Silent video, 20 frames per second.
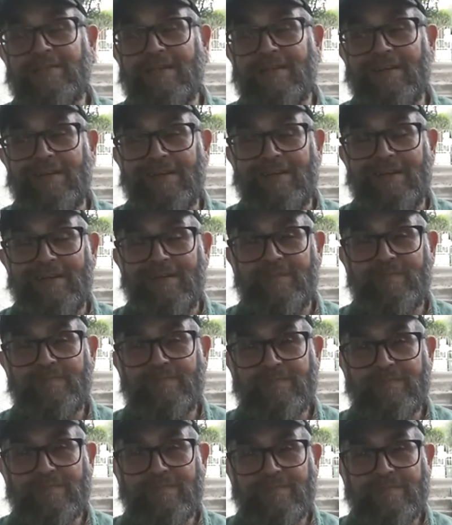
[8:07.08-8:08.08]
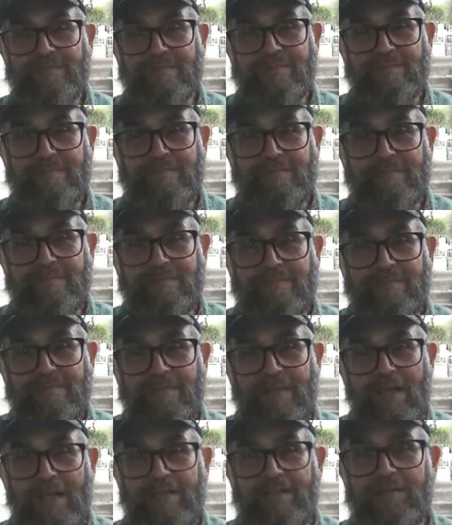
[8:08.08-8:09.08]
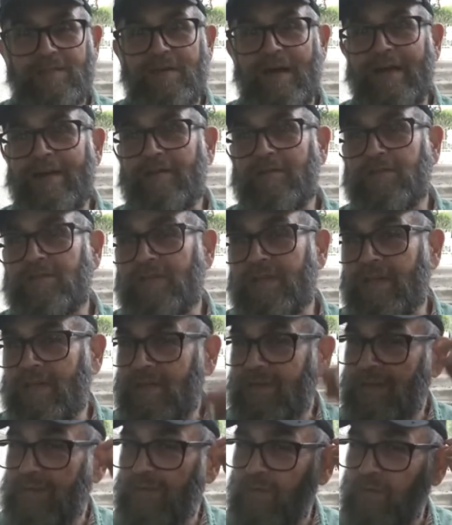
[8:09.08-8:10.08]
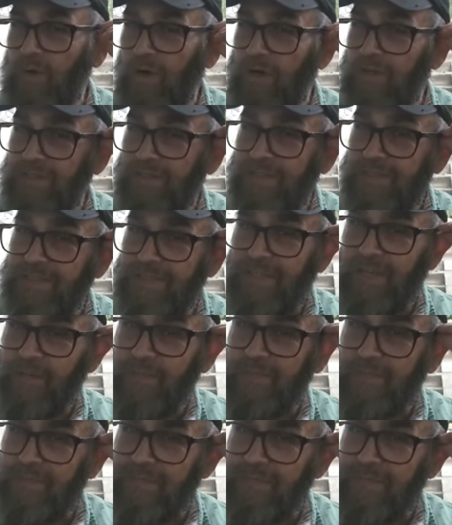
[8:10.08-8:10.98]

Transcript: a language that works in some